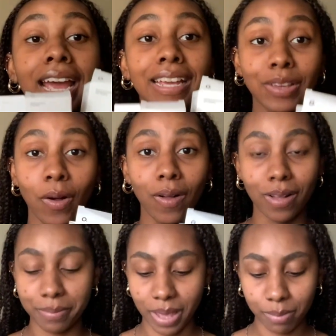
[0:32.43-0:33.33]
Y'all,
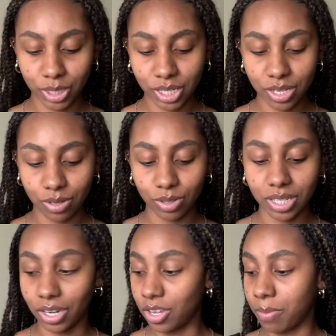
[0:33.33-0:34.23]
I'm coming to you to
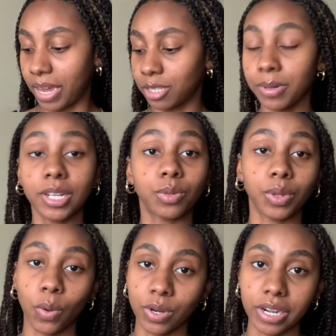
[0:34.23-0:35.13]
tell you my experience with The
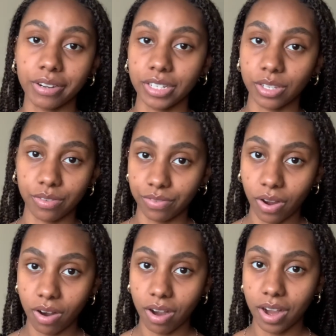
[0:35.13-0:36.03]
Ordinary so
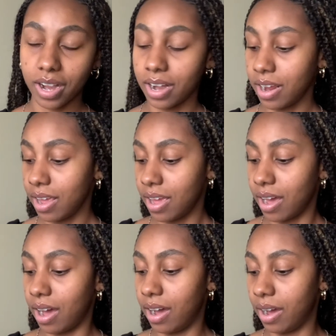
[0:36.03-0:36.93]
far,
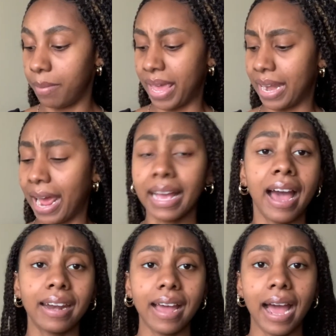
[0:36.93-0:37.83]
and
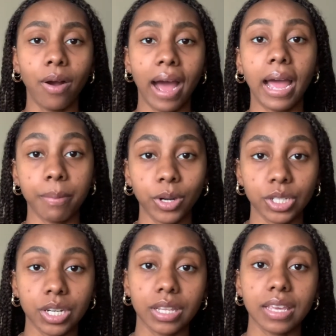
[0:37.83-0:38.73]
kind of how I
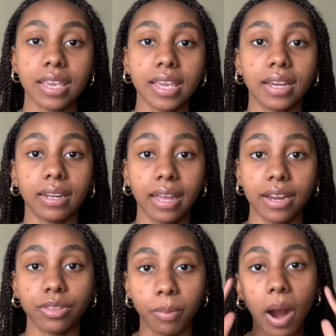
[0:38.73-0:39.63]
personally layer
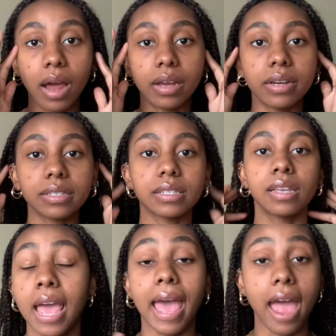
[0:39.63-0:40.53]
the products.
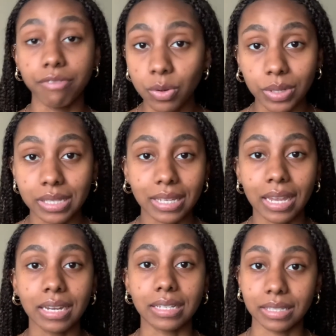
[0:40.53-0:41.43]
Everyone's
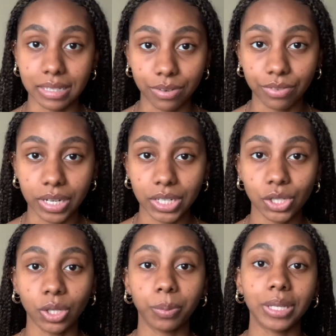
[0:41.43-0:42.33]
skin is different,
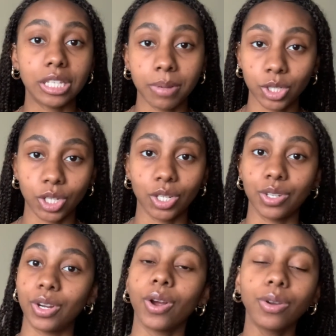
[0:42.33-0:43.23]
so please make sure you do
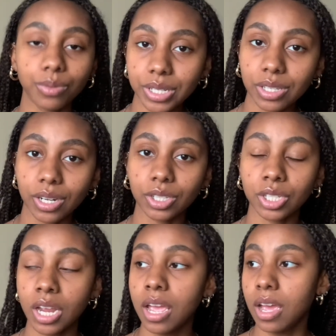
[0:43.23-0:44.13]
your own
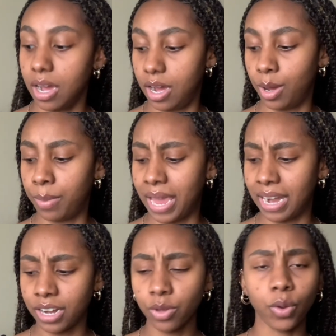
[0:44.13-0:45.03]
research. And I
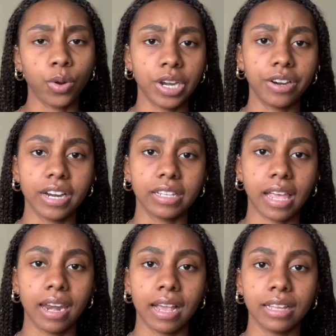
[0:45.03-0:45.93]
know The Ordinary has
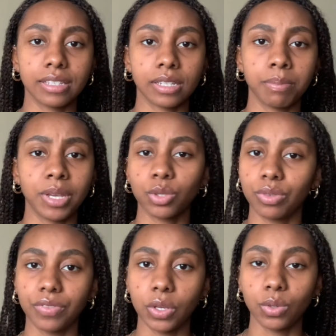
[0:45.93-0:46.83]
kind of gotten some mixed
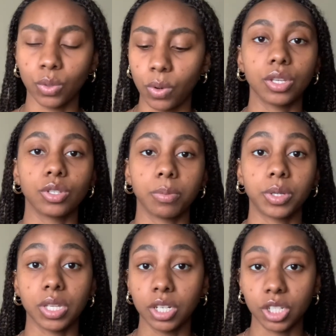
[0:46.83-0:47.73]
reviews on the use of
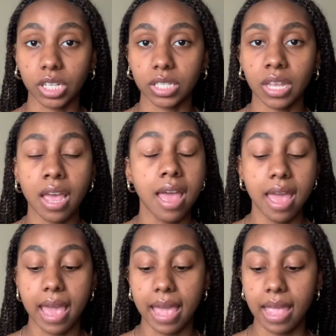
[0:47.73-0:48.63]
percentages
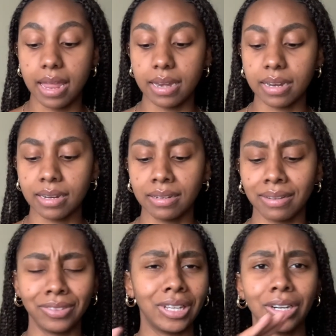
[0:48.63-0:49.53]
and
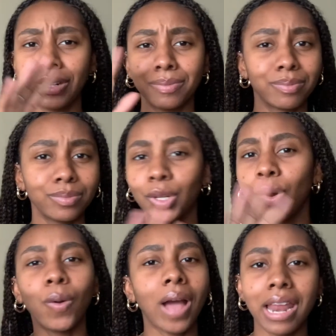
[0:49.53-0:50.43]
their
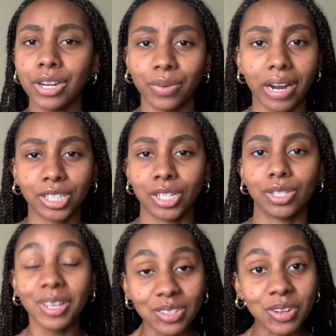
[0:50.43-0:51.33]
whole kind of direction.
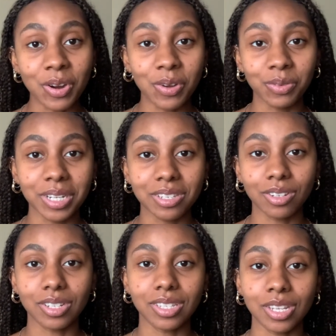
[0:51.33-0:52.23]
Please do your own
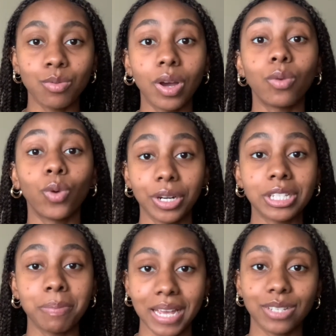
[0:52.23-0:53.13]
research and see what works
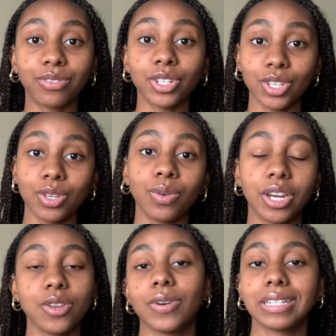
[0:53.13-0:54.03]
best for you and
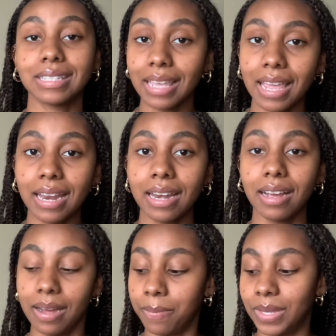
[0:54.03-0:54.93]
your skin.
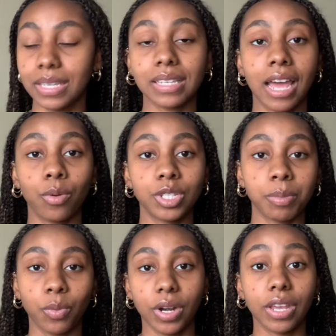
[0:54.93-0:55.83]
This is kind of what's
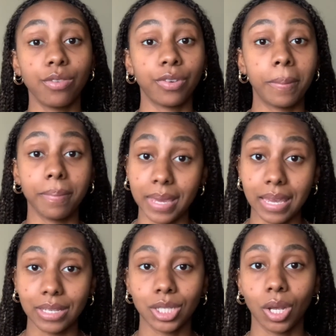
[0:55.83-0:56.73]
been working for
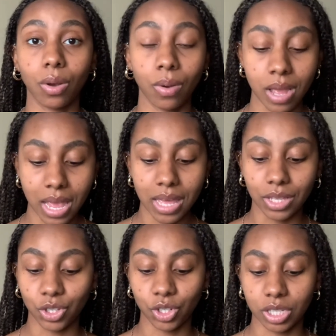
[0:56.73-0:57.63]
me, so this
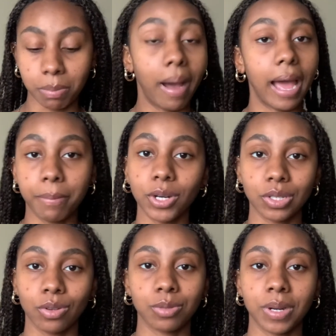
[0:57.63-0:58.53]
is just my personal
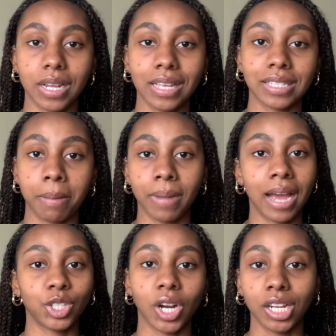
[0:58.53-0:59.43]
experience. I'm not
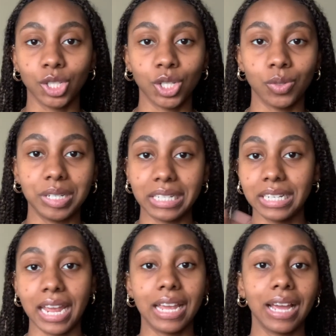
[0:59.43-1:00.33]
trying to
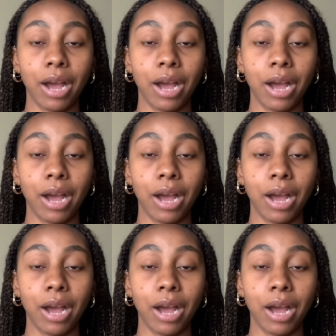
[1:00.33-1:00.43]
dictate how